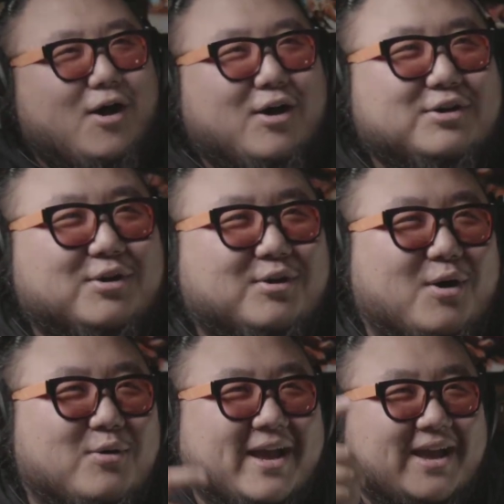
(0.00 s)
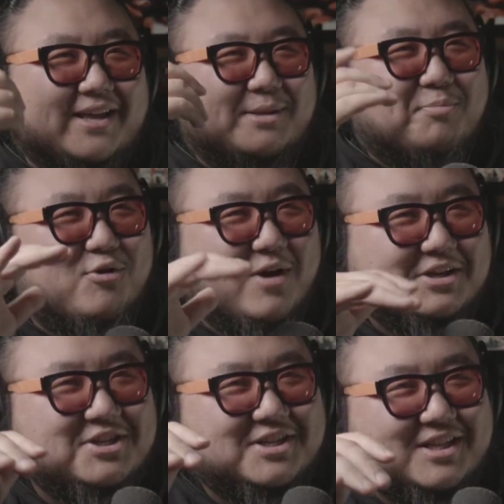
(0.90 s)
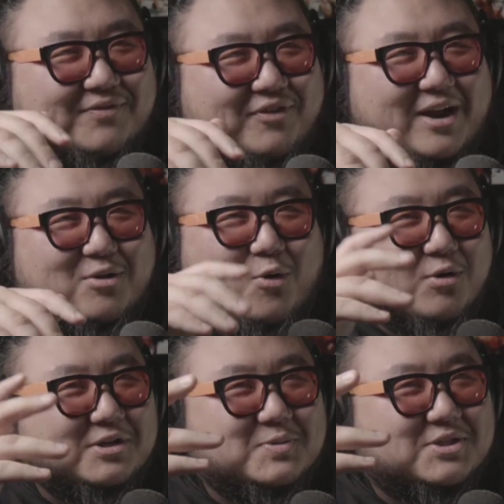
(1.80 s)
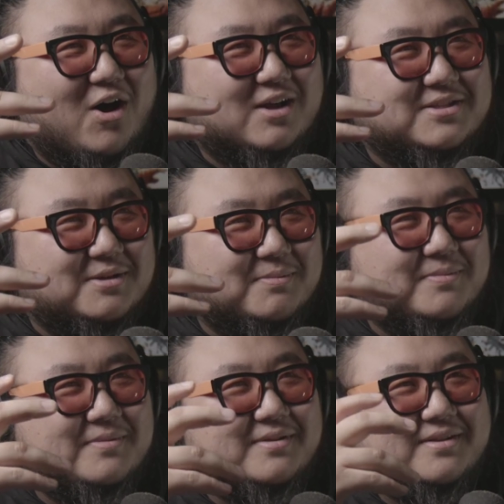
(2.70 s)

Oh, okay, the progression into the final chorus was awesome.